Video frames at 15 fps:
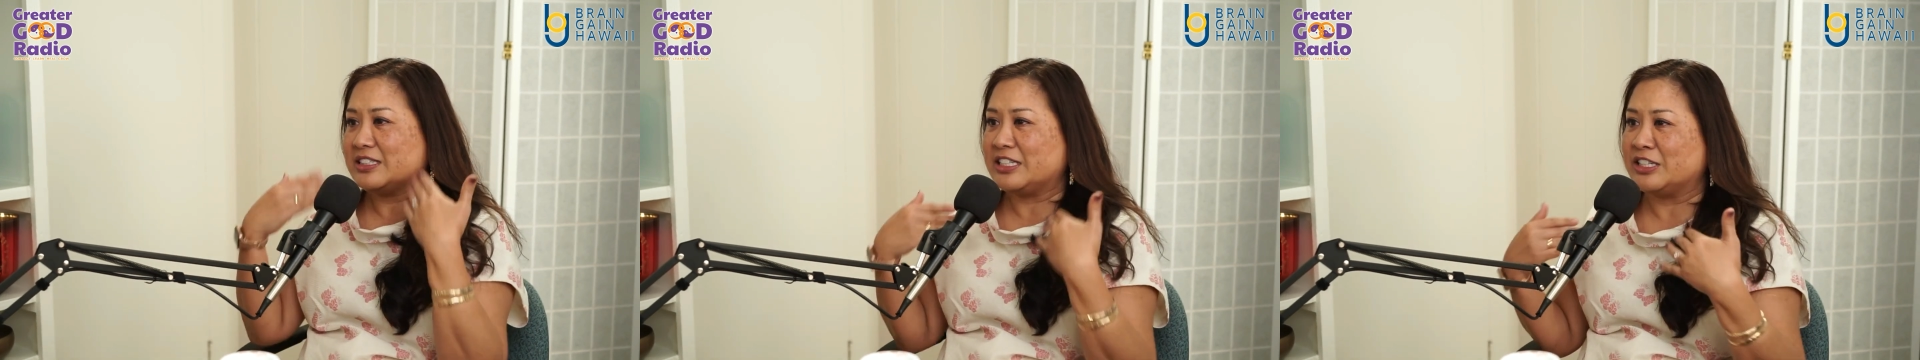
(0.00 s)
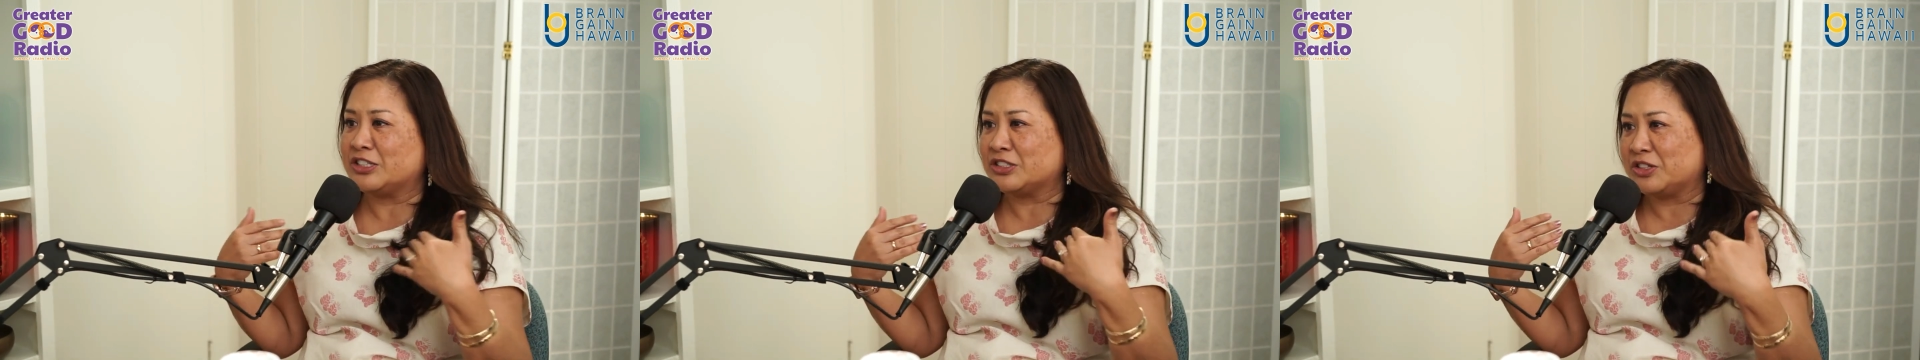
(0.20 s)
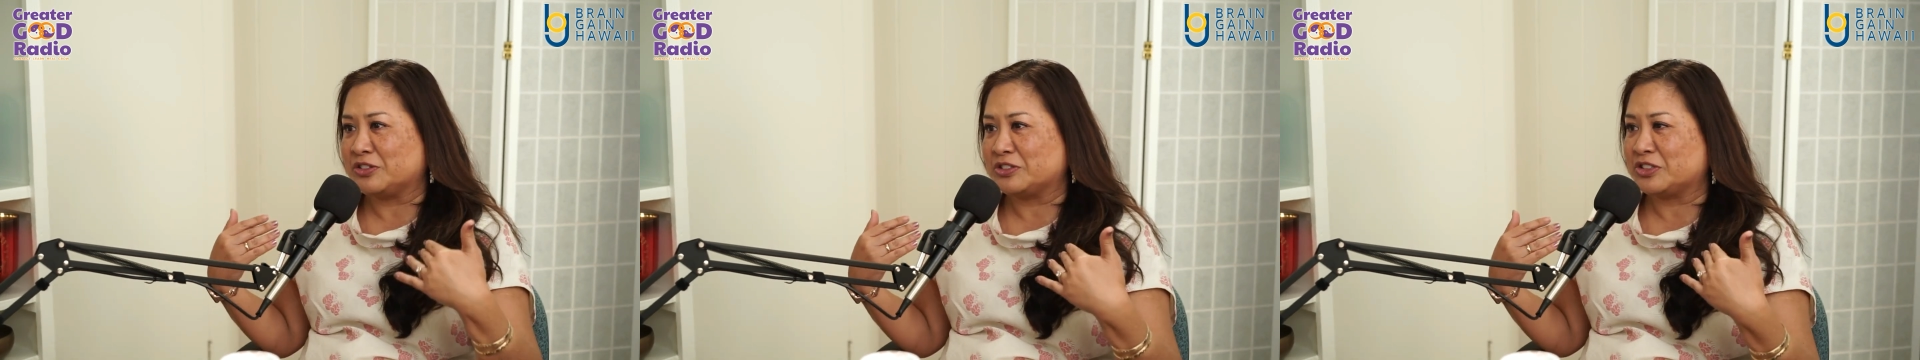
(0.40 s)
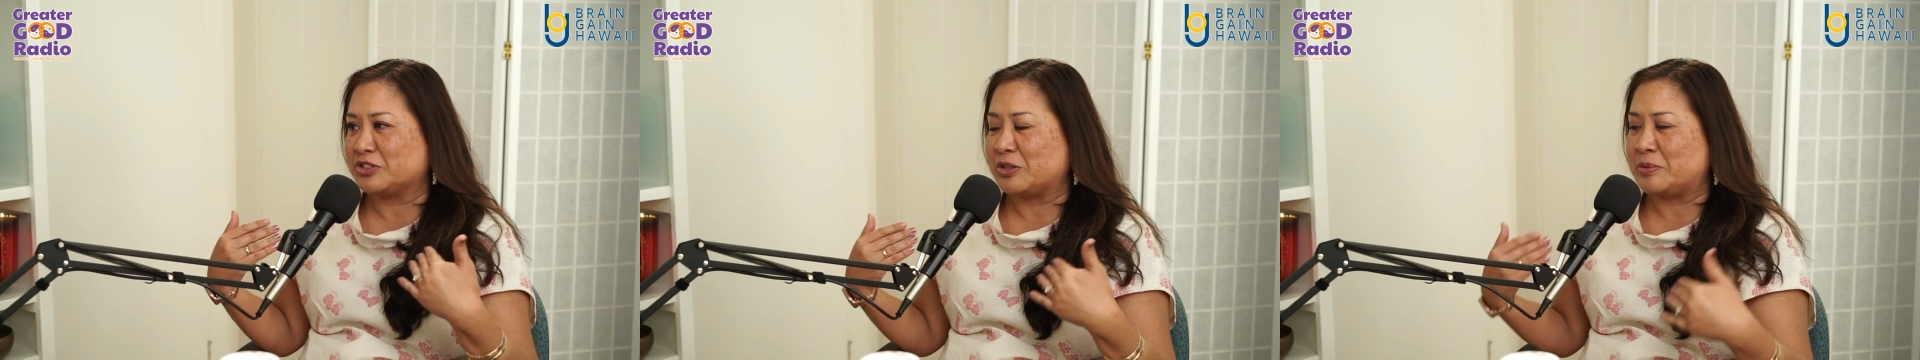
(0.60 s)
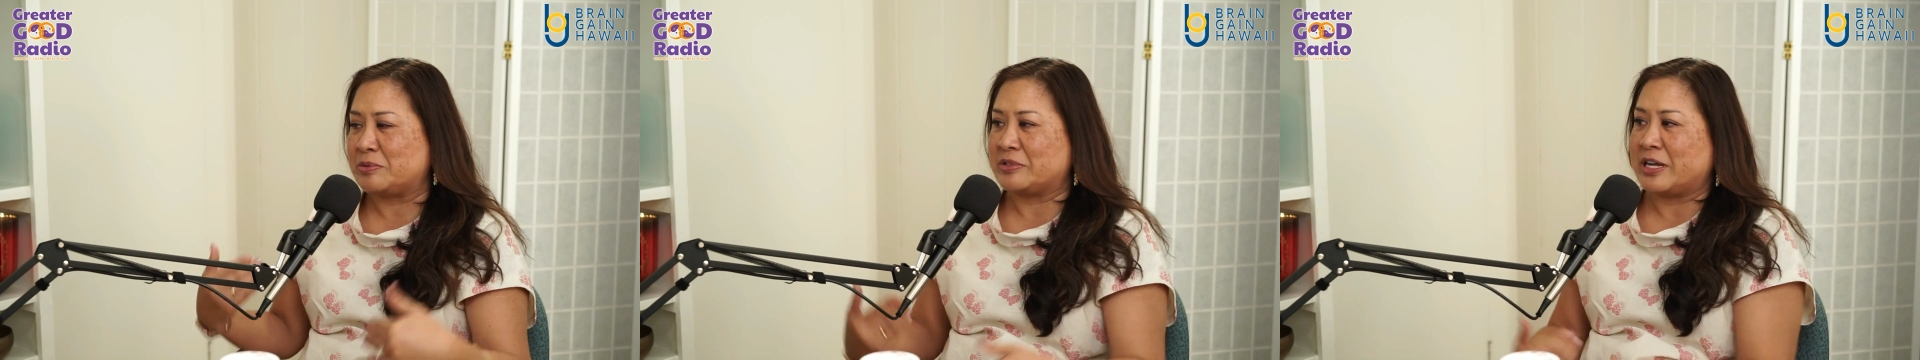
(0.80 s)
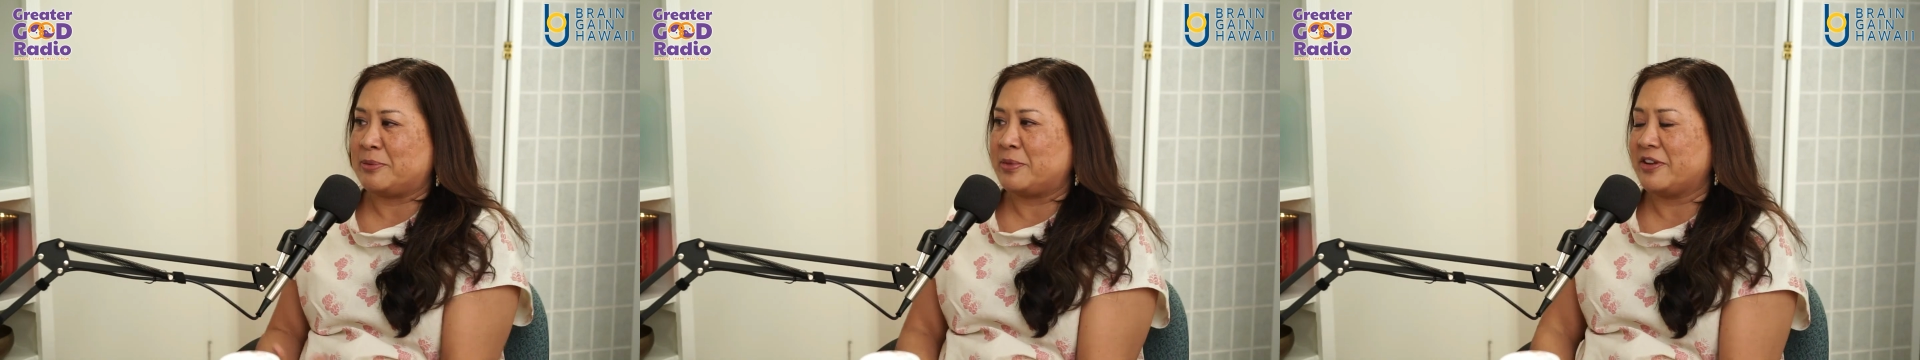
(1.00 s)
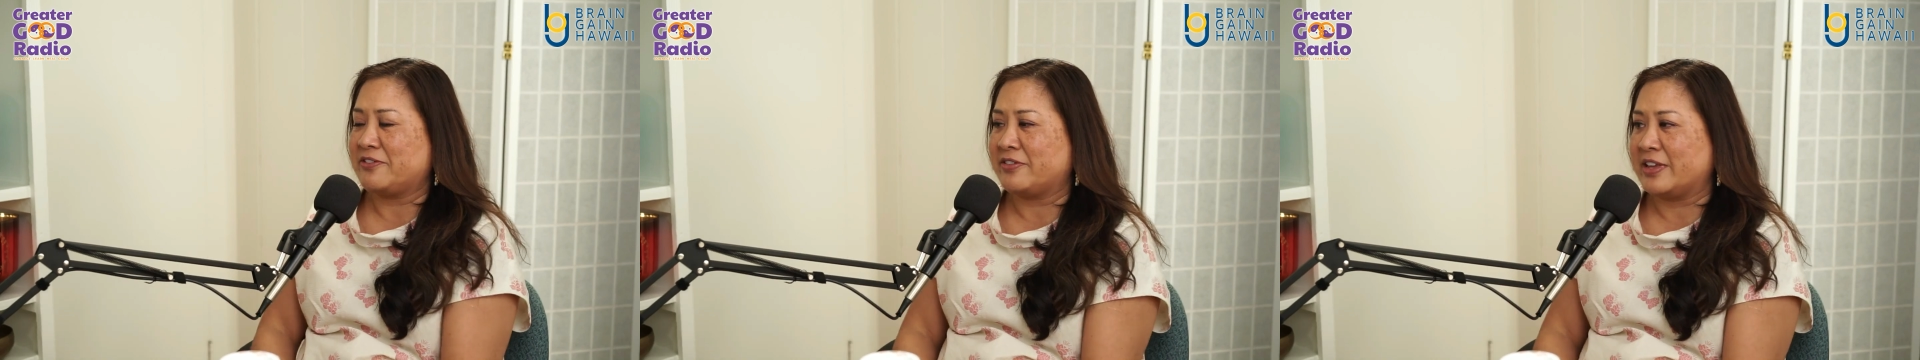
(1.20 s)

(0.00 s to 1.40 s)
Tears are streaming down my